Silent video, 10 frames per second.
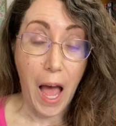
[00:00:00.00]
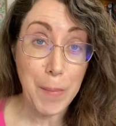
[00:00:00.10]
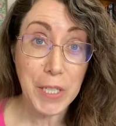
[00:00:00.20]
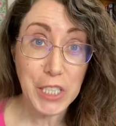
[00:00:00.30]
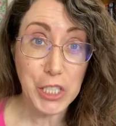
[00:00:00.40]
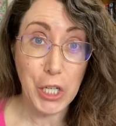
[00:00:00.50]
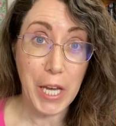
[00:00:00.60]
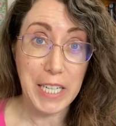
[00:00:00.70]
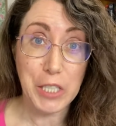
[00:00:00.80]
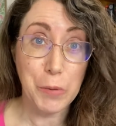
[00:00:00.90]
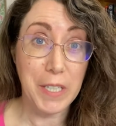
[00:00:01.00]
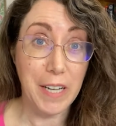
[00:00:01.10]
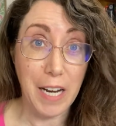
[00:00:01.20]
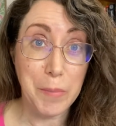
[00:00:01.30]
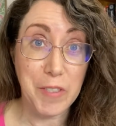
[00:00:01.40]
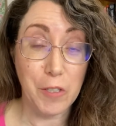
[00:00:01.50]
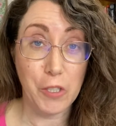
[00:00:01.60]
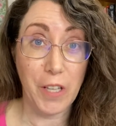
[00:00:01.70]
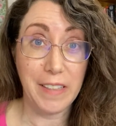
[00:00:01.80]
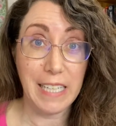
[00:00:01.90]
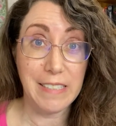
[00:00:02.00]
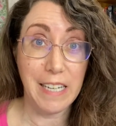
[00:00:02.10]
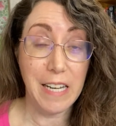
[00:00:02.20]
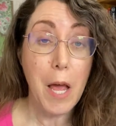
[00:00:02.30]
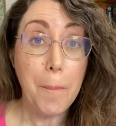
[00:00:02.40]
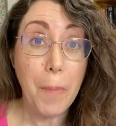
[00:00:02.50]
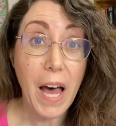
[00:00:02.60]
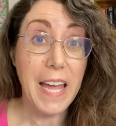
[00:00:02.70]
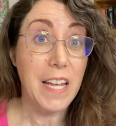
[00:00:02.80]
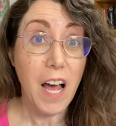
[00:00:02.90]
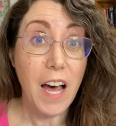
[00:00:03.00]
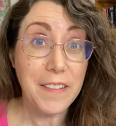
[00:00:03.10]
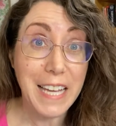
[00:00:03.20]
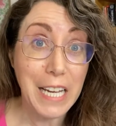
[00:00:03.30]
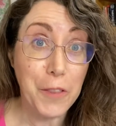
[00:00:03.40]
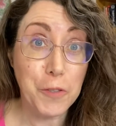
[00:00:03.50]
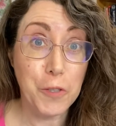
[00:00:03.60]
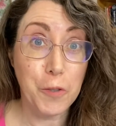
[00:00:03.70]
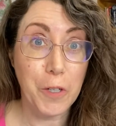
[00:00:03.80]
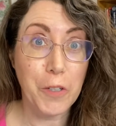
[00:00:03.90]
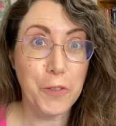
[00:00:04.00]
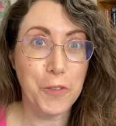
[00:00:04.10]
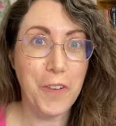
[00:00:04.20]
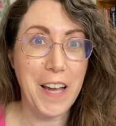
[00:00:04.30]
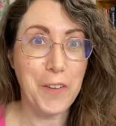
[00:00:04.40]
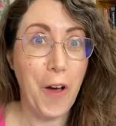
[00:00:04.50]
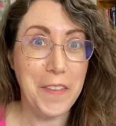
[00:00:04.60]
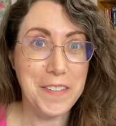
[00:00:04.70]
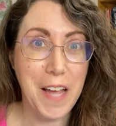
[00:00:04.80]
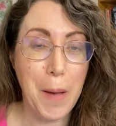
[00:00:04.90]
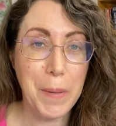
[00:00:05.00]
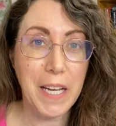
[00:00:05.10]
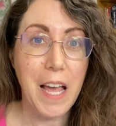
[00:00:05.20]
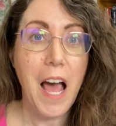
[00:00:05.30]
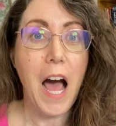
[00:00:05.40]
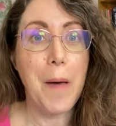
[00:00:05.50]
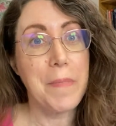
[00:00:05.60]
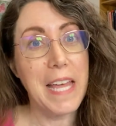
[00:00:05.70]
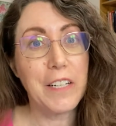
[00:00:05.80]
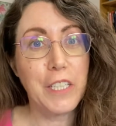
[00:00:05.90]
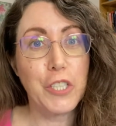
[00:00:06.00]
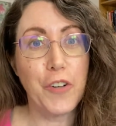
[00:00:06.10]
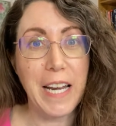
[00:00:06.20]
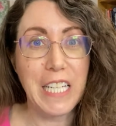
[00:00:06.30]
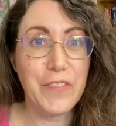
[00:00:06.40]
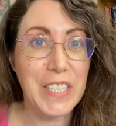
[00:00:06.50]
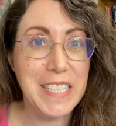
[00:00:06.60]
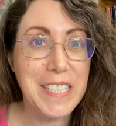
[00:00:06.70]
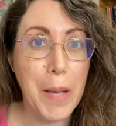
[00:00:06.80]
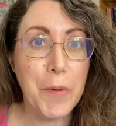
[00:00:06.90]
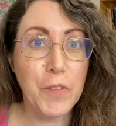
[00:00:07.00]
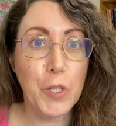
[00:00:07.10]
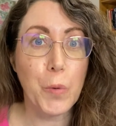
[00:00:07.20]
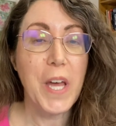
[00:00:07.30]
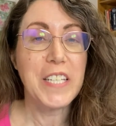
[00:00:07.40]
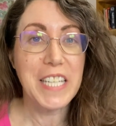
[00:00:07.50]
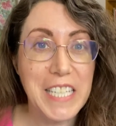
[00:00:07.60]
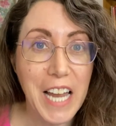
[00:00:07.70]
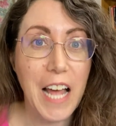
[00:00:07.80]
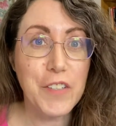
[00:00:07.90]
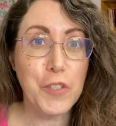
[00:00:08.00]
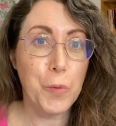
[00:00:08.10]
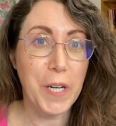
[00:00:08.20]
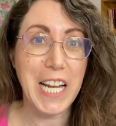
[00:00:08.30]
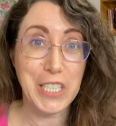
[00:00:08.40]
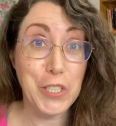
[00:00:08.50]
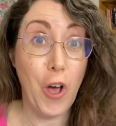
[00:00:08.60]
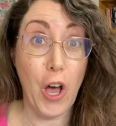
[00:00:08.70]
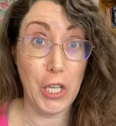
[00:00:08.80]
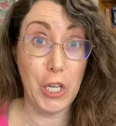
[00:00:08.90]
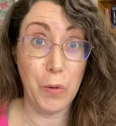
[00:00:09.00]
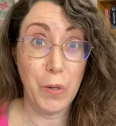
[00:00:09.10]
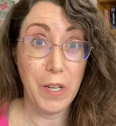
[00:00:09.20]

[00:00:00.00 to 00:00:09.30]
I'm going to show you how to do an anonymous search on LinkedIn, but unlike other tutorials you'll find on this topic, I'm then going to try to convince some of you to not do what I just taught you.